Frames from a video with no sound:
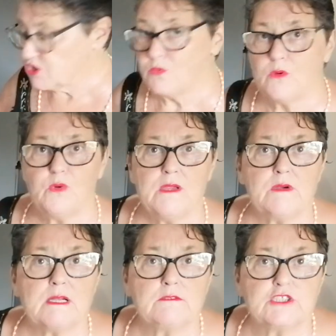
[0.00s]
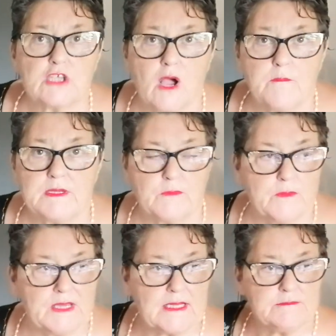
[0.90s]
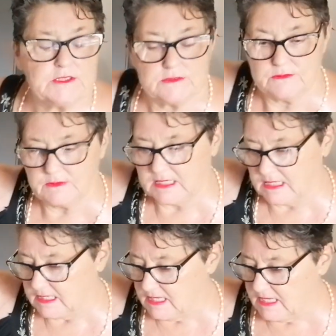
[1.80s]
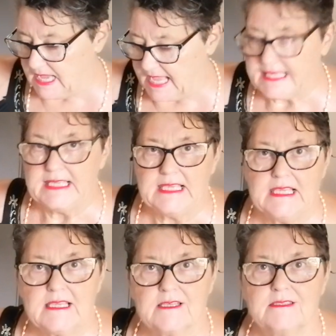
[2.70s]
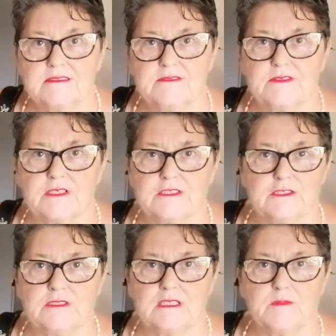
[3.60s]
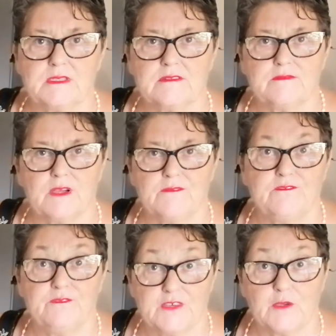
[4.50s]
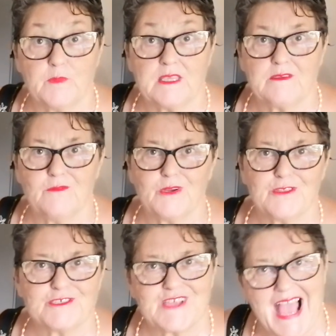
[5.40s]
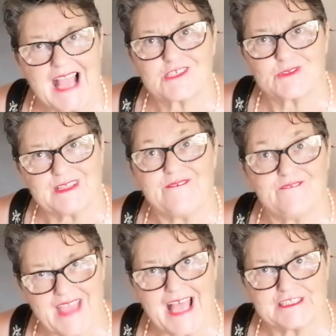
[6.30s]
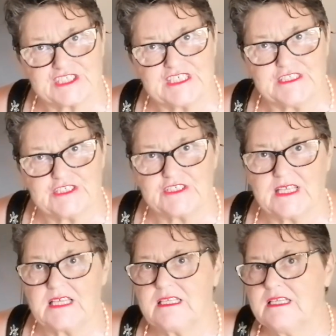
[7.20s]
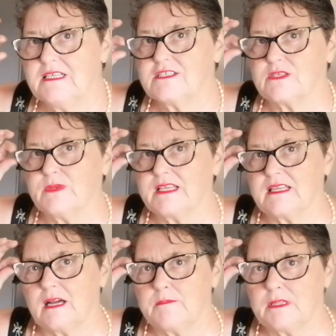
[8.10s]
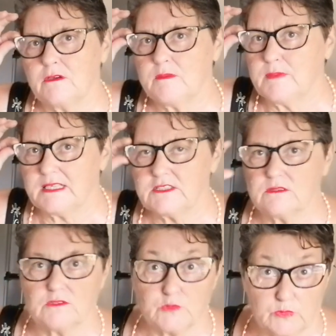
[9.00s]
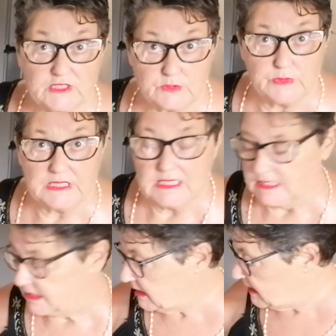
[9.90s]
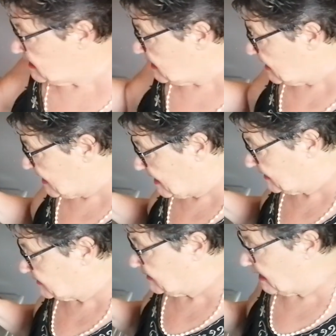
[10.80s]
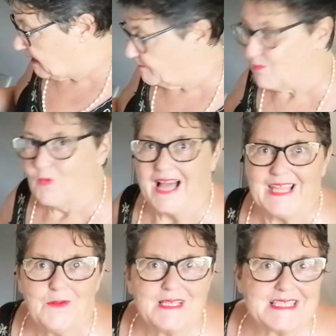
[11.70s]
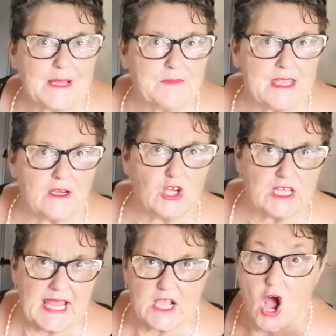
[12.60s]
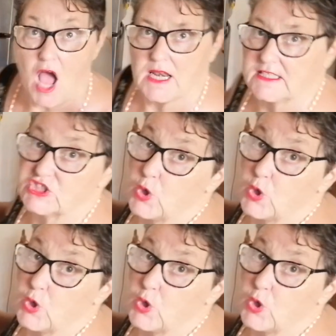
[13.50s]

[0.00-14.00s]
So when we were out shopping, we went up to Hotcakes, do a little bit of filming where there's actually fast internet, so we could upload a bunch, which we did. And while I was up there, look at that, God, let me